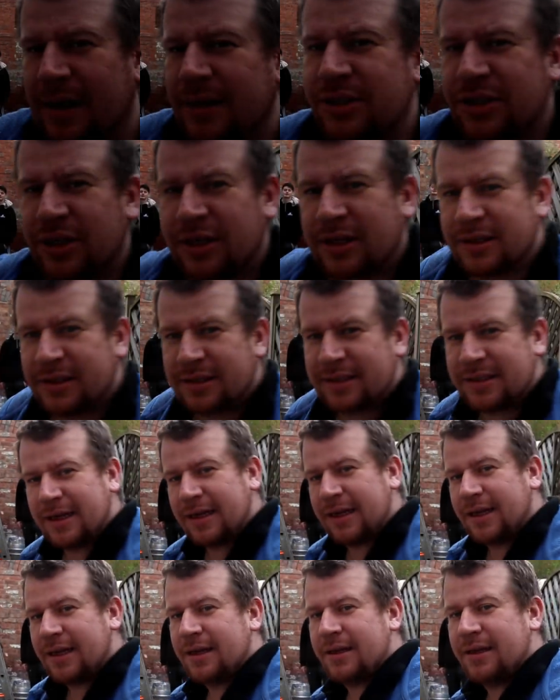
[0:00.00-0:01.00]
as you can
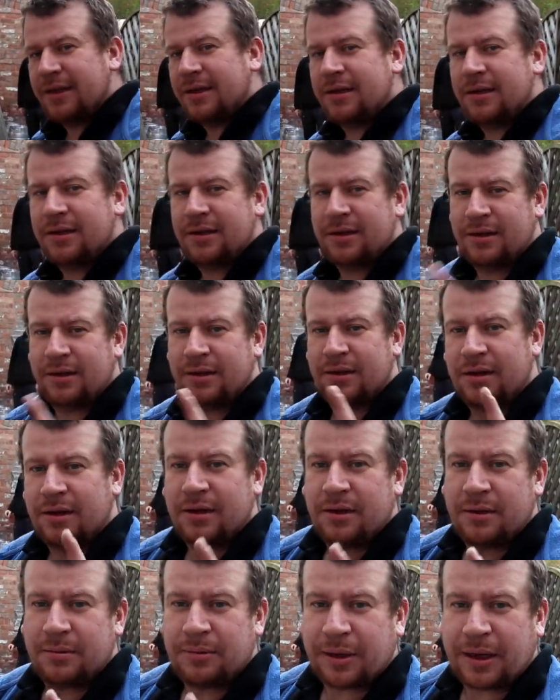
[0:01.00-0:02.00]
see,
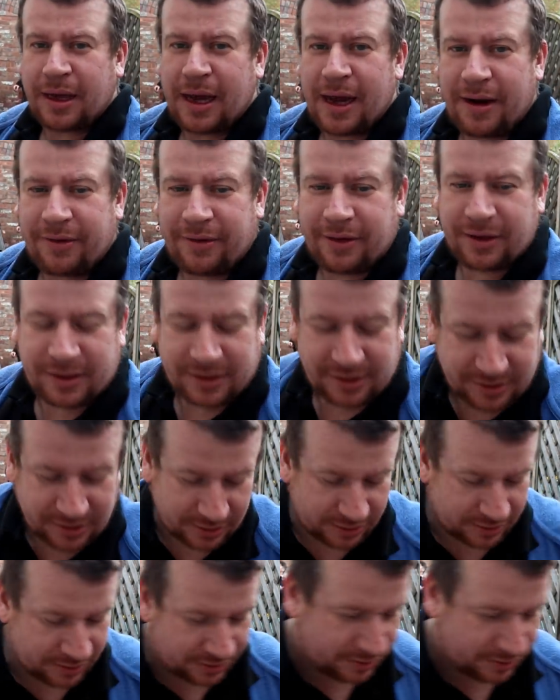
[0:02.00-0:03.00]
precarious,